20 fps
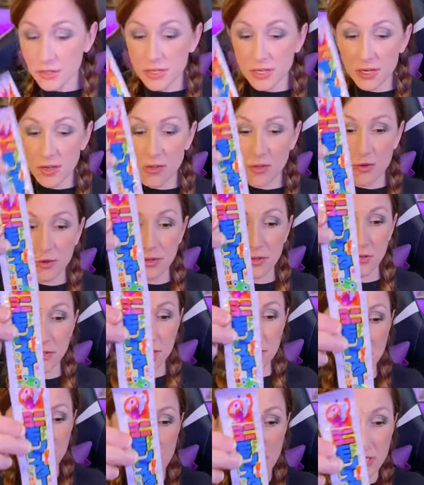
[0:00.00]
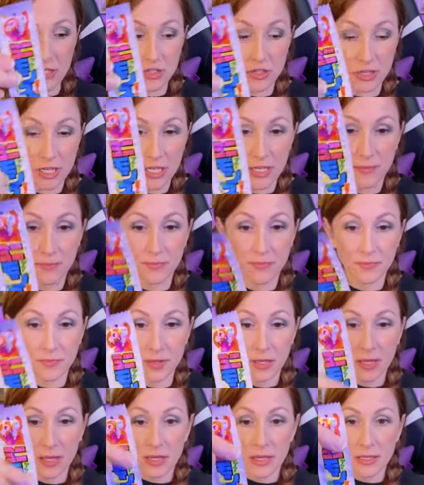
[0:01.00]
another little sweet treat.
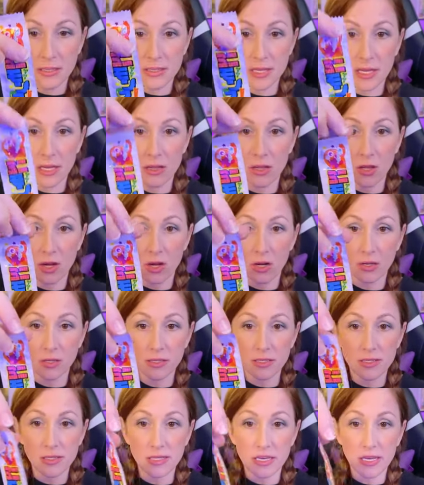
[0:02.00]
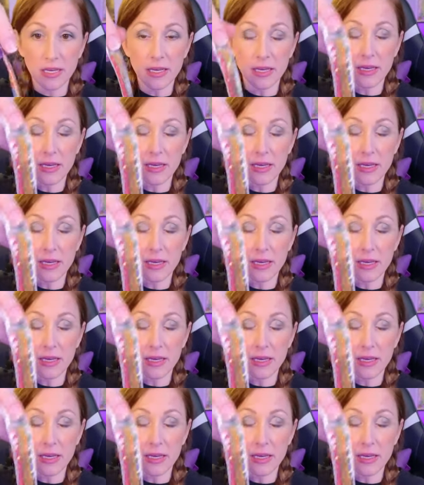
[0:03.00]
It's like a long stick. It